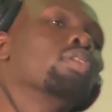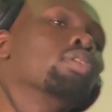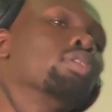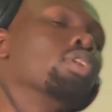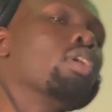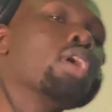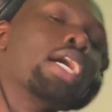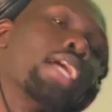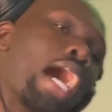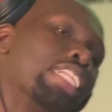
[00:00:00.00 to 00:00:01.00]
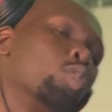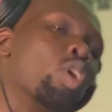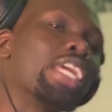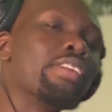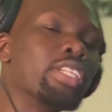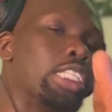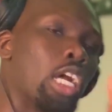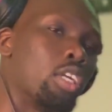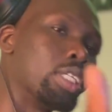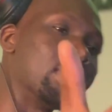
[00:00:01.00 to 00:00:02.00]
Yo, I, I just want to give a shout
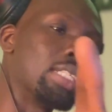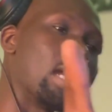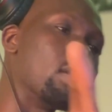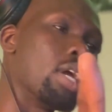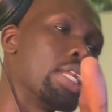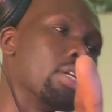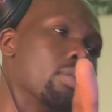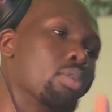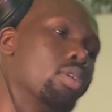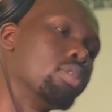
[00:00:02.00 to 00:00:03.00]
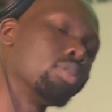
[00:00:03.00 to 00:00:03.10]
out to this guy right here, bro.